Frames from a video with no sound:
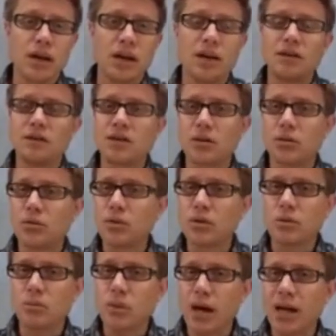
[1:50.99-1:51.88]
And so
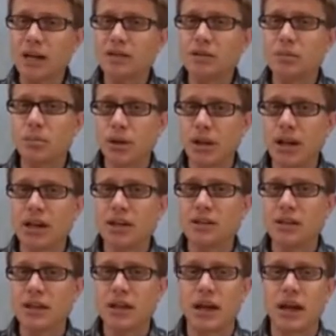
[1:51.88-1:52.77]
we're back to
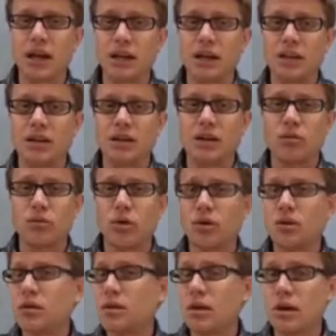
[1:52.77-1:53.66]
plants again, and
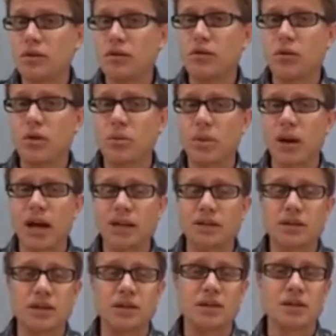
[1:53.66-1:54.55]
we're therefore
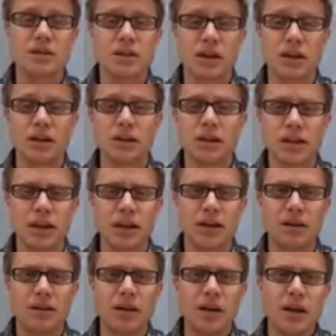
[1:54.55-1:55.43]
back to the sun
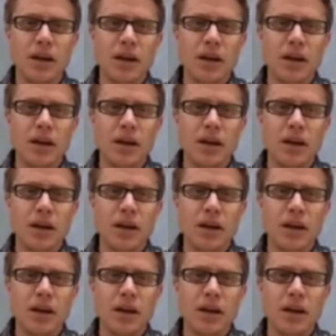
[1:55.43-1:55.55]
again.